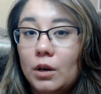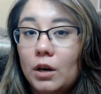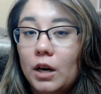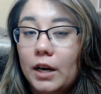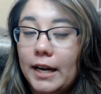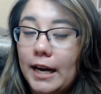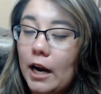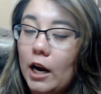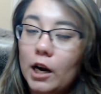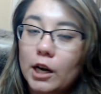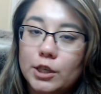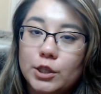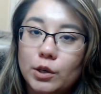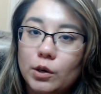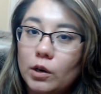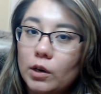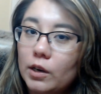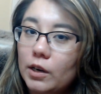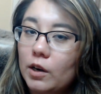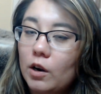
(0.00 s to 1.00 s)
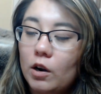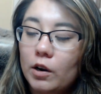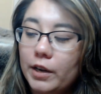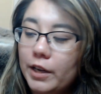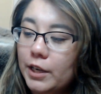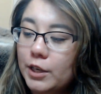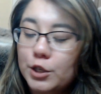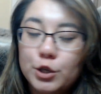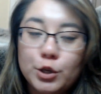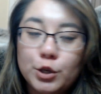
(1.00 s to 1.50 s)
a character,
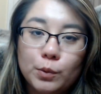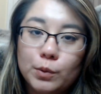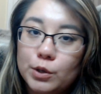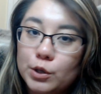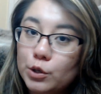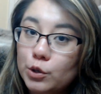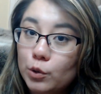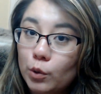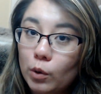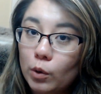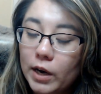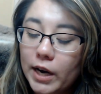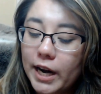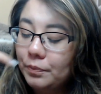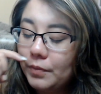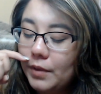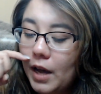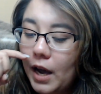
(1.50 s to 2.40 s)
into a story.